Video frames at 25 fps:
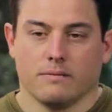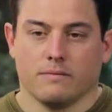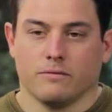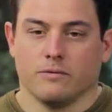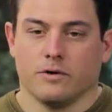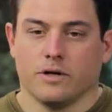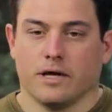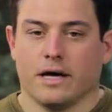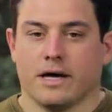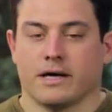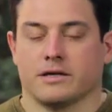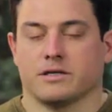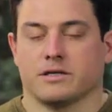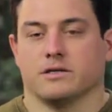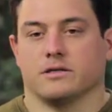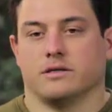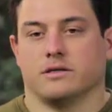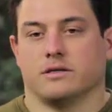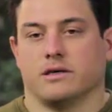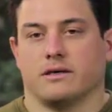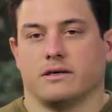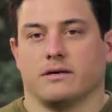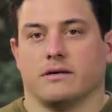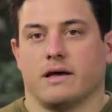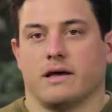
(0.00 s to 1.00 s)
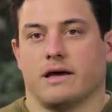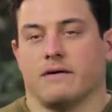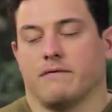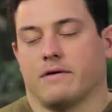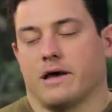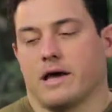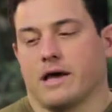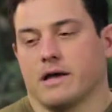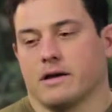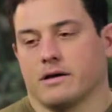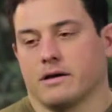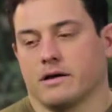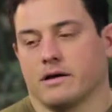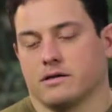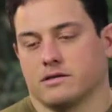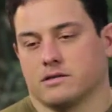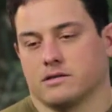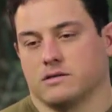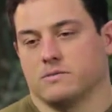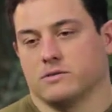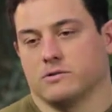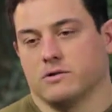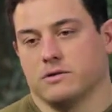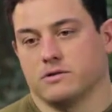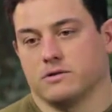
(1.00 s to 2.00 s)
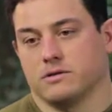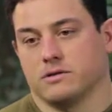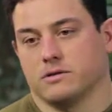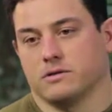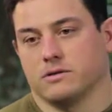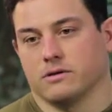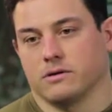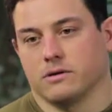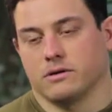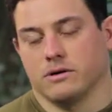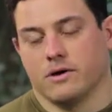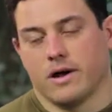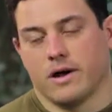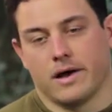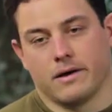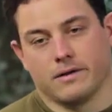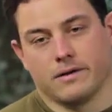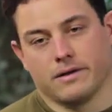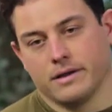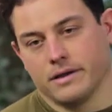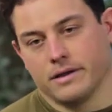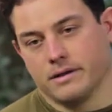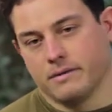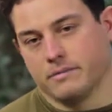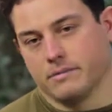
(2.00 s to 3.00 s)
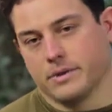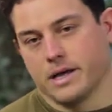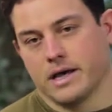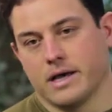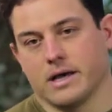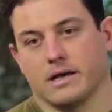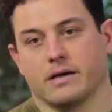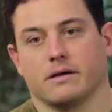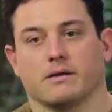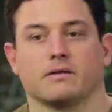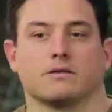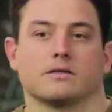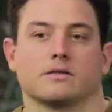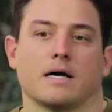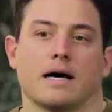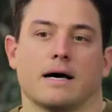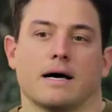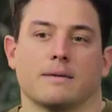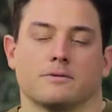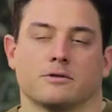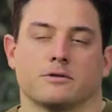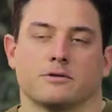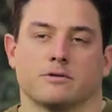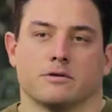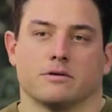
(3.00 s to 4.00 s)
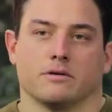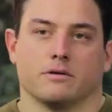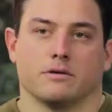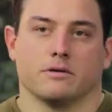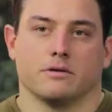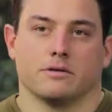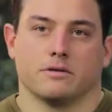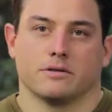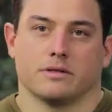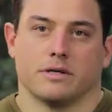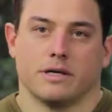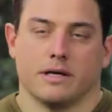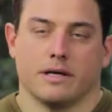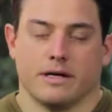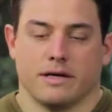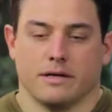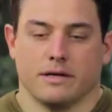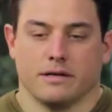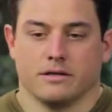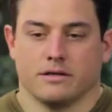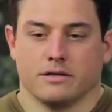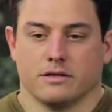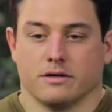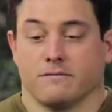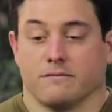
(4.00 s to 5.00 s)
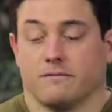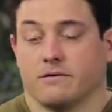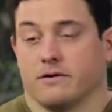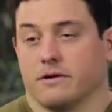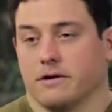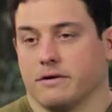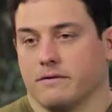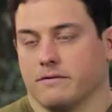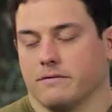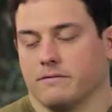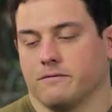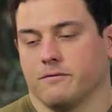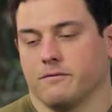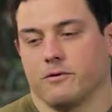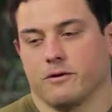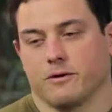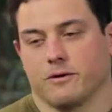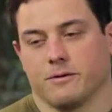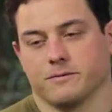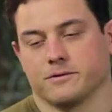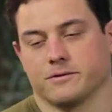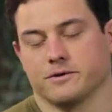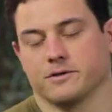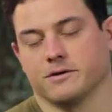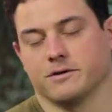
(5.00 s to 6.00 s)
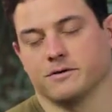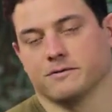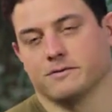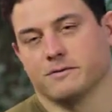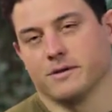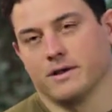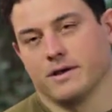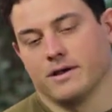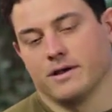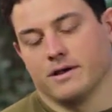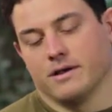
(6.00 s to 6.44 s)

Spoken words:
We actually have had customers go out and buy topsoils and different forms of